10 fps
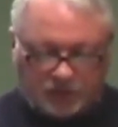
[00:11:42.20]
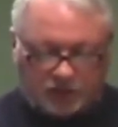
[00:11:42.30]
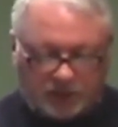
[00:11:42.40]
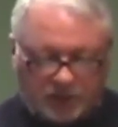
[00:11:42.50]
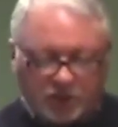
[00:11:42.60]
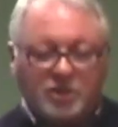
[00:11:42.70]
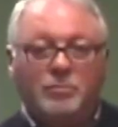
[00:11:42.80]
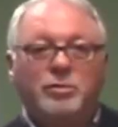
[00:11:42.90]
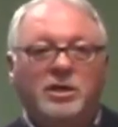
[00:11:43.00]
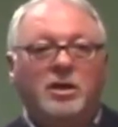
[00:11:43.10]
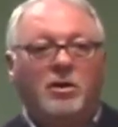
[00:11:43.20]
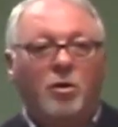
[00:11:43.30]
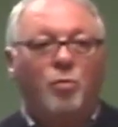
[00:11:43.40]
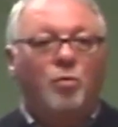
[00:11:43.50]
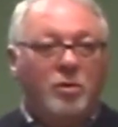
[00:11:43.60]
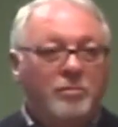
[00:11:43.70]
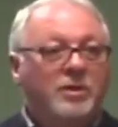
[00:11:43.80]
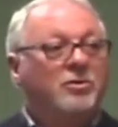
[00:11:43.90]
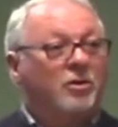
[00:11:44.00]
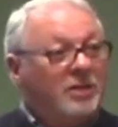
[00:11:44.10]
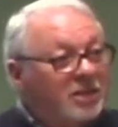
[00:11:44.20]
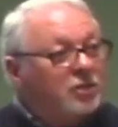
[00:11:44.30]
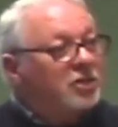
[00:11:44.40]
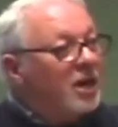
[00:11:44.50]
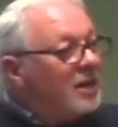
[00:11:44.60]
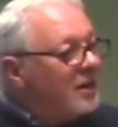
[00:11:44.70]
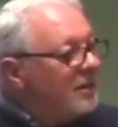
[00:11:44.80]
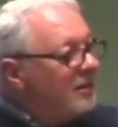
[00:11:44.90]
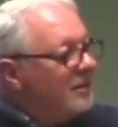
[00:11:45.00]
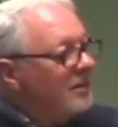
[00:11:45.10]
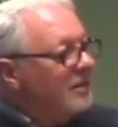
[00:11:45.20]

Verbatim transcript: she shall be called woman or Isha